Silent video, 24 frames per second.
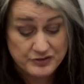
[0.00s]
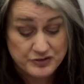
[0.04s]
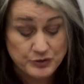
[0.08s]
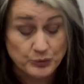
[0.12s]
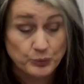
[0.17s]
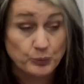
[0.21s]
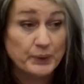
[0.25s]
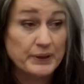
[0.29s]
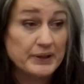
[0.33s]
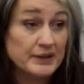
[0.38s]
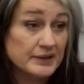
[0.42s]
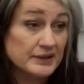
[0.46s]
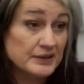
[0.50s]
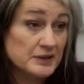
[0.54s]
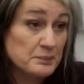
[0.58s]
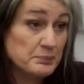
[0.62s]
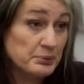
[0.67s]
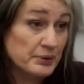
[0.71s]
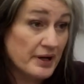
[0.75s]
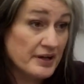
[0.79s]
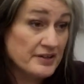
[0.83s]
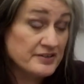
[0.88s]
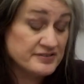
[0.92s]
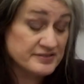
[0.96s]
to weaken the
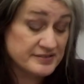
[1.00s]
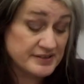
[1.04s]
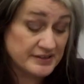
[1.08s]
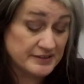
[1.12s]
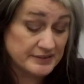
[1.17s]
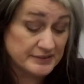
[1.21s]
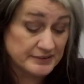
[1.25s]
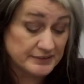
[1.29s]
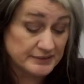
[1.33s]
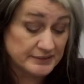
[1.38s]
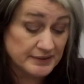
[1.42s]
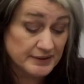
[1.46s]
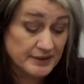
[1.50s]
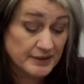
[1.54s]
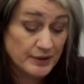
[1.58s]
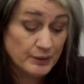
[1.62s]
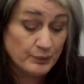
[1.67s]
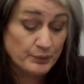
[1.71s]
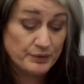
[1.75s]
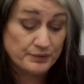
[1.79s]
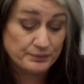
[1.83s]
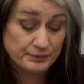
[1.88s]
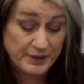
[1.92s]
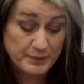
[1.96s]
price signal
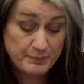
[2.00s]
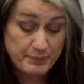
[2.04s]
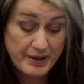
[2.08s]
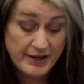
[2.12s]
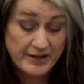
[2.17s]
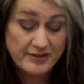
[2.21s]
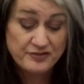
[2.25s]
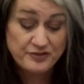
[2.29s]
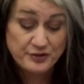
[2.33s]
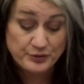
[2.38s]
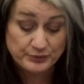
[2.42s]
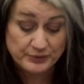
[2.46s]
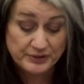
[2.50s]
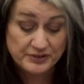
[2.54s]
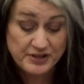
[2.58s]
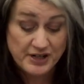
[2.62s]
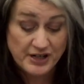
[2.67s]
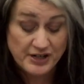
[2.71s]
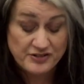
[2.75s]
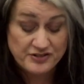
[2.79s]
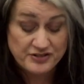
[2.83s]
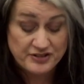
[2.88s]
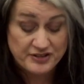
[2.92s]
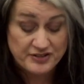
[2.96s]
with rebates or
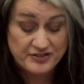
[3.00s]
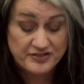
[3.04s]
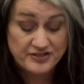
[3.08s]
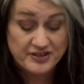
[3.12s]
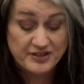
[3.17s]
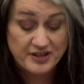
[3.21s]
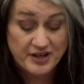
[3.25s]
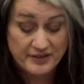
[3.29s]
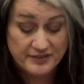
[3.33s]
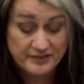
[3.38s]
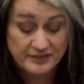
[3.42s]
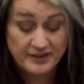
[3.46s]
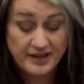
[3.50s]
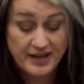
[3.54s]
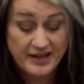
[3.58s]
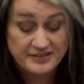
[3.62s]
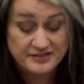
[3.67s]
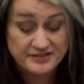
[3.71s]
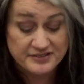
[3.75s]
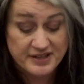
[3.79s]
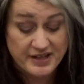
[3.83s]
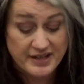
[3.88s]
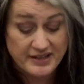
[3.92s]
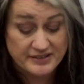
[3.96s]
reductions in other
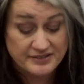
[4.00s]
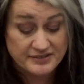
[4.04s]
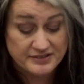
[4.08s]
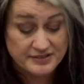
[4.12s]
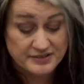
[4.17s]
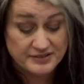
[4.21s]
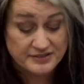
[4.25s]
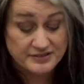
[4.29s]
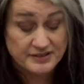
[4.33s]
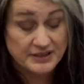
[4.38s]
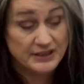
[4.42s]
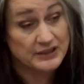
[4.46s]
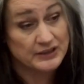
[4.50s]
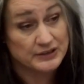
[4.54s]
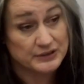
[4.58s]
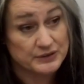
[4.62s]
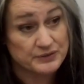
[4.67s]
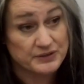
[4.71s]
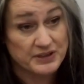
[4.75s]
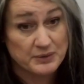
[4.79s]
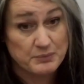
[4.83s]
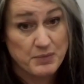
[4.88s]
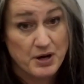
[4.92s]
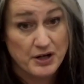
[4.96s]
gas taxes,
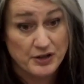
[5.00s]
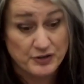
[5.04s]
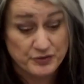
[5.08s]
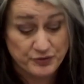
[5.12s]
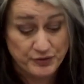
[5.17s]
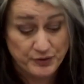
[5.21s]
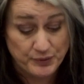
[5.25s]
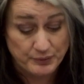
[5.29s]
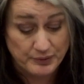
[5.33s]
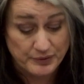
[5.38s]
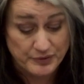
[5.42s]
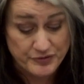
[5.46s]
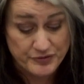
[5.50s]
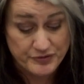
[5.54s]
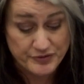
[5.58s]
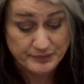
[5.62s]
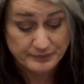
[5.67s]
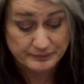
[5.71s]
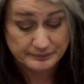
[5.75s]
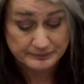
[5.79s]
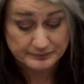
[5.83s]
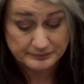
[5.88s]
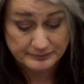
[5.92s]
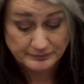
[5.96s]
including marked fuels.
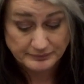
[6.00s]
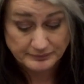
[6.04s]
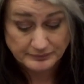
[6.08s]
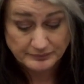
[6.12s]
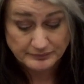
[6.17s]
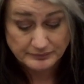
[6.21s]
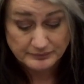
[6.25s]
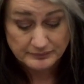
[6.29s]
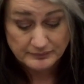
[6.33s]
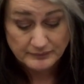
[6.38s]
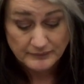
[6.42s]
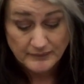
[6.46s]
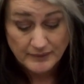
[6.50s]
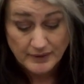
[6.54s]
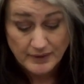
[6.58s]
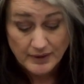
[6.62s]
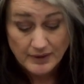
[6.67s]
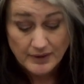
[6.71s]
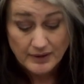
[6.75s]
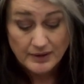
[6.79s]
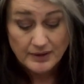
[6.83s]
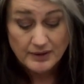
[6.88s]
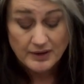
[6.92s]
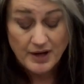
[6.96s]

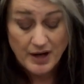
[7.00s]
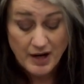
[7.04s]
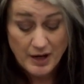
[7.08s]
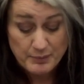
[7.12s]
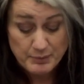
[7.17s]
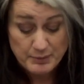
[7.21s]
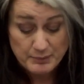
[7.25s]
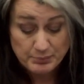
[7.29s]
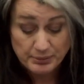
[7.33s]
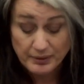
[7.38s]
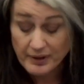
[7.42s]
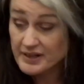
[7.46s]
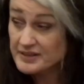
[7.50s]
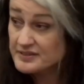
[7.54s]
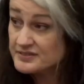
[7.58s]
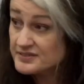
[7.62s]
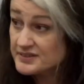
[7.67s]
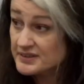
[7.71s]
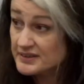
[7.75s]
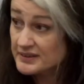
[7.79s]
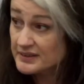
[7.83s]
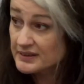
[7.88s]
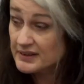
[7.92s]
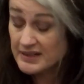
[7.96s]
Carbon
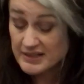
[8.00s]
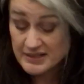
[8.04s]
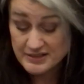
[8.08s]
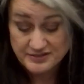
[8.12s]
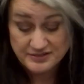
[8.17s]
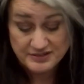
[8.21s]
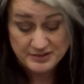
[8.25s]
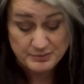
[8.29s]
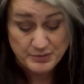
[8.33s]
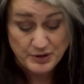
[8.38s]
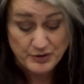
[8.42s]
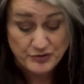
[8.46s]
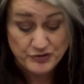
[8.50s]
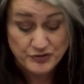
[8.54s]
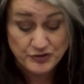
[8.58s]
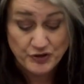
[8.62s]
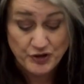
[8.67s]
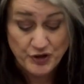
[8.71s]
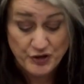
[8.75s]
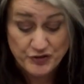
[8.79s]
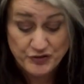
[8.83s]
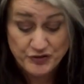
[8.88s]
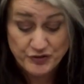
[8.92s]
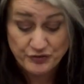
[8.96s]
pricing is the most
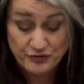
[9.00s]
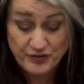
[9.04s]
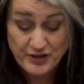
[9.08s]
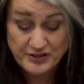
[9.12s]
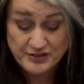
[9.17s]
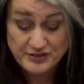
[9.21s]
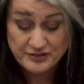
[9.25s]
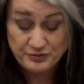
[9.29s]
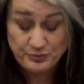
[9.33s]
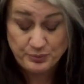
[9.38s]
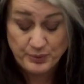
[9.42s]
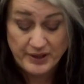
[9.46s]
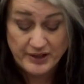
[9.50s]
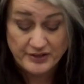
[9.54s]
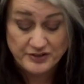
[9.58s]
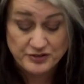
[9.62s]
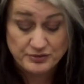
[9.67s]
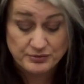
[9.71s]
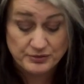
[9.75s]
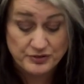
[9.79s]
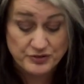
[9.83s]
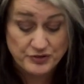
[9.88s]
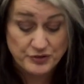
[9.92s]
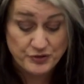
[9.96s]
cost-effective way
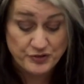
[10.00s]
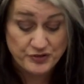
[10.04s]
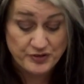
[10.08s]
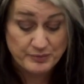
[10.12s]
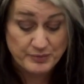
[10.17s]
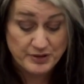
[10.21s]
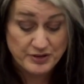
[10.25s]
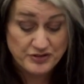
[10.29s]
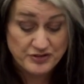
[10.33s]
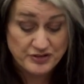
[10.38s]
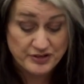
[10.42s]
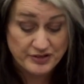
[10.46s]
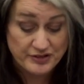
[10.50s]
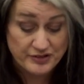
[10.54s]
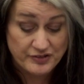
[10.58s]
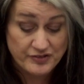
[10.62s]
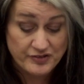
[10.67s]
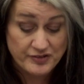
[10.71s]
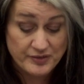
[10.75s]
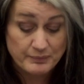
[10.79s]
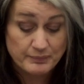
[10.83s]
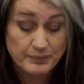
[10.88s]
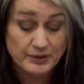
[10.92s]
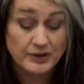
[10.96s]
to reduce
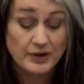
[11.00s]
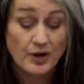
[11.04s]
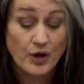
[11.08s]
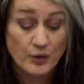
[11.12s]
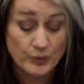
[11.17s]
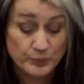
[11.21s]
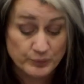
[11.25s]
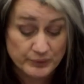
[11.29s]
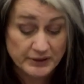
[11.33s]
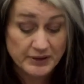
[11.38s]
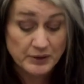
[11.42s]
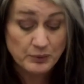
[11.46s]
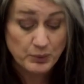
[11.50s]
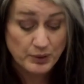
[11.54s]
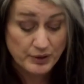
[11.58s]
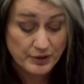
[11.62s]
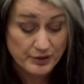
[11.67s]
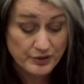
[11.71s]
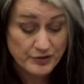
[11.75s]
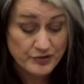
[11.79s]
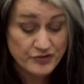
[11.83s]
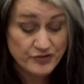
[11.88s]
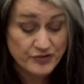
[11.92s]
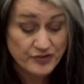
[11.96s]
emissions, but only
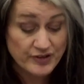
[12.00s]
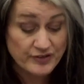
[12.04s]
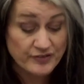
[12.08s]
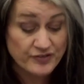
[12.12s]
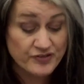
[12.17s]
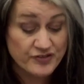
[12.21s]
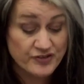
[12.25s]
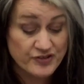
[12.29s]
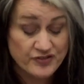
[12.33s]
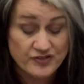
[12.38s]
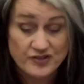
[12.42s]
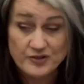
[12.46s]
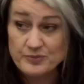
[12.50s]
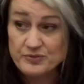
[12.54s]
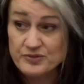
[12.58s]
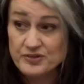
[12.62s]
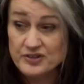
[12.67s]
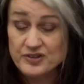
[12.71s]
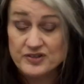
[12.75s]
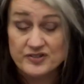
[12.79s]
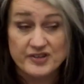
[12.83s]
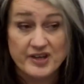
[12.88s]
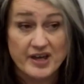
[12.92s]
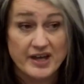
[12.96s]
works if systems are
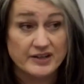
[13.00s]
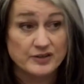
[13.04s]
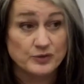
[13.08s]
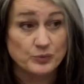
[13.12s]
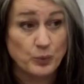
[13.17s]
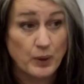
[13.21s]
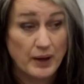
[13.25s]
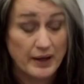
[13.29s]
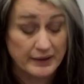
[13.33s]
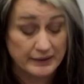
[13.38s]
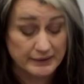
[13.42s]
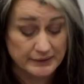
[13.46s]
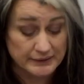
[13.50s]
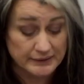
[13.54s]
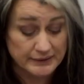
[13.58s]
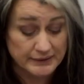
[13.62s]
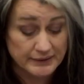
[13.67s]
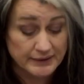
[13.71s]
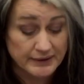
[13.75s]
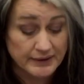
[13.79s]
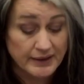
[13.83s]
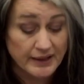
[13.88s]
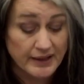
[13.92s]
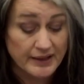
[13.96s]
designed well
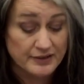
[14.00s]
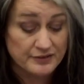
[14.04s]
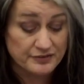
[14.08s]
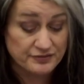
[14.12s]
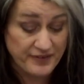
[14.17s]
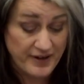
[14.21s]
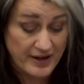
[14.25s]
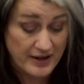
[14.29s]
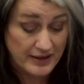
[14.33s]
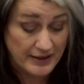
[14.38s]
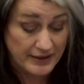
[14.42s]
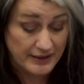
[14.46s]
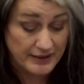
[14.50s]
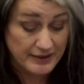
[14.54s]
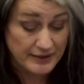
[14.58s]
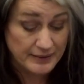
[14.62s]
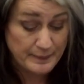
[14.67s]
and fairly.